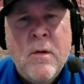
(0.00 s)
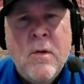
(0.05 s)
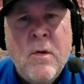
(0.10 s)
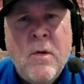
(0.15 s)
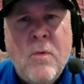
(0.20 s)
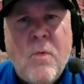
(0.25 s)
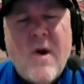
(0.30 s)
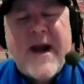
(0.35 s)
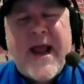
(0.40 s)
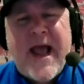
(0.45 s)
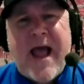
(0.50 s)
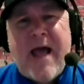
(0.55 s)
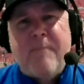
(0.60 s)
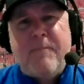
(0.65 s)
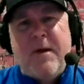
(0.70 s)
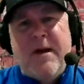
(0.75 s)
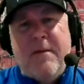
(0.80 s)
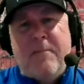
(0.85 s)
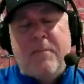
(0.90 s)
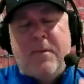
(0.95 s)
What
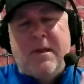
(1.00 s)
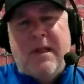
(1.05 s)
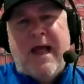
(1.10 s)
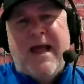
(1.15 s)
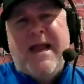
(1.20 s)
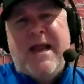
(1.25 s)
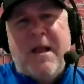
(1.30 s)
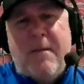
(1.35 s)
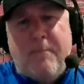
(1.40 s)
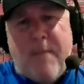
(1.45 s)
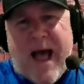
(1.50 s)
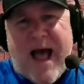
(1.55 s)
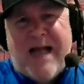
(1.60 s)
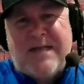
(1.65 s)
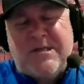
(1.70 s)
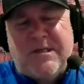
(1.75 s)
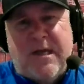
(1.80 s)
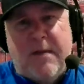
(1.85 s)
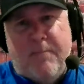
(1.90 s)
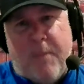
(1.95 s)
happened to playing a
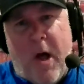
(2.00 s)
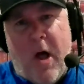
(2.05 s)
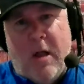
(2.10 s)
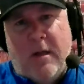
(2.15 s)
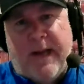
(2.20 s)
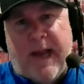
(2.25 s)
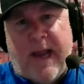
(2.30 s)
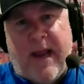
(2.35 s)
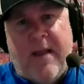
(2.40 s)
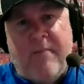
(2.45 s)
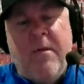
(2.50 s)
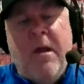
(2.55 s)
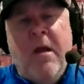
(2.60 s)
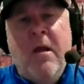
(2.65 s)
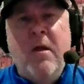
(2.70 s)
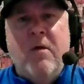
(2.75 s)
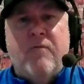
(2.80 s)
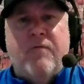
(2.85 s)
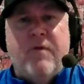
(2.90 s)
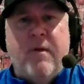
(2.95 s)
basketball game
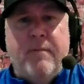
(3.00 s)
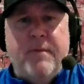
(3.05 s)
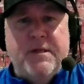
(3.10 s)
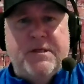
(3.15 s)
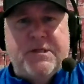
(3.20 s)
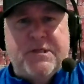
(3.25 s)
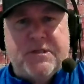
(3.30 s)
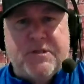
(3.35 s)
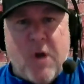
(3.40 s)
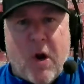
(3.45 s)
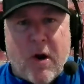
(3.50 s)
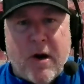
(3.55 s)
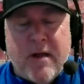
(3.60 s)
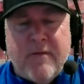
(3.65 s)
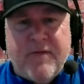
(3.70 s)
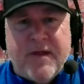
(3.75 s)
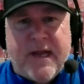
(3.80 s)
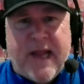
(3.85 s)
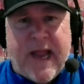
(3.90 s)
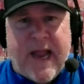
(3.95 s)
from the start of
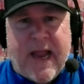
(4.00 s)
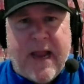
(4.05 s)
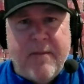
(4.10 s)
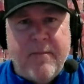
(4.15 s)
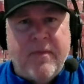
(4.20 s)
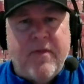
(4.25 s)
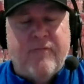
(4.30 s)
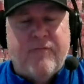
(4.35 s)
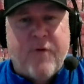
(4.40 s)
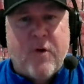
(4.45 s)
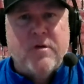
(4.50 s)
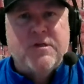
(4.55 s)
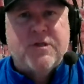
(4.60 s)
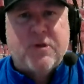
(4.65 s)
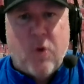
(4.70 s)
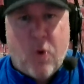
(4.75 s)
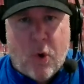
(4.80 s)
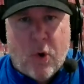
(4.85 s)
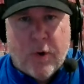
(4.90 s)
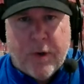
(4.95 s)
the game in the first
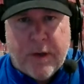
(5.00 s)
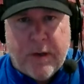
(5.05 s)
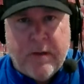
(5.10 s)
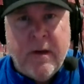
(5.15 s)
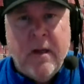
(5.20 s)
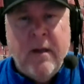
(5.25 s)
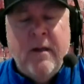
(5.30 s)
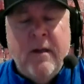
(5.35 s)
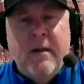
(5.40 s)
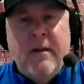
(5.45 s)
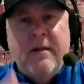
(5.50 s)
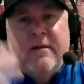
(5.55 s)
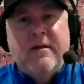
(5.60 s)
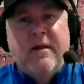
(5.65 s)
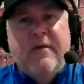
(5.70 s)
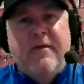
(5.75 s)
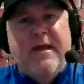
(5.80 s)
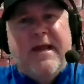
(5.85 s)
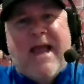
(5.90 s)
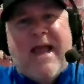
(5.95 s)
quarter to
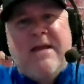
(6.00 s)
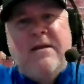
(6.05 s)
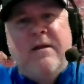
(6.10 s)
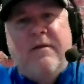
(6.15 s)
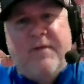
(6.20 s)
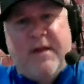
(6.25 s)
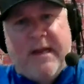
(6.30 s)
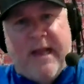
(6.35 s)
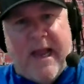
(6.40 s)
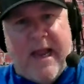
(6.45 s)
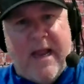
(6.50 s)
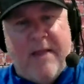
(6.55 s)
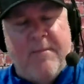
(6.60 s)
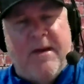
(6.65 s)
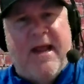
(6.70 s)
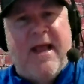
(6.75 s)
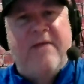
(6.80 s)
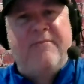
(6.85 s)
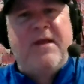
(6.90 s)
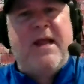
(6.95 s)
the end of the game and
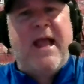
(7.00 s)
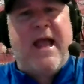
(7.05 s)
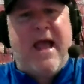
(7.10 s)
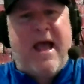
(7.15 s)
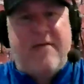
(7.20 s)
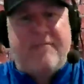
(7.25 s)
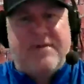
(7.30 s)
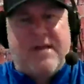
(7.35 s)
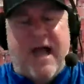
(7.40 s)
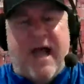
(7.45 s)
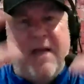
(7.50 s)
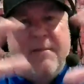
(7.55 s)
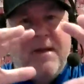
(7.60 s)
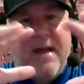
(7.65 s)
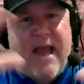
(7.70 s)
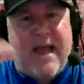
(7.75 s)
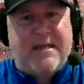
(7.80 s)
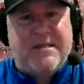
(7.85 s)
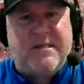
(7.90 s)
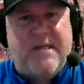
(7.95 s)
having a halftime, and
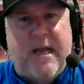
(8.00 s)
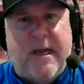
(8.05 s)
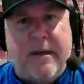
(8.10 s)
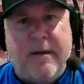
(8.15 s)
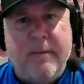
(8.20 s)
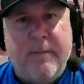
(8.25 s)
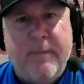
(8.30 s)
that's it?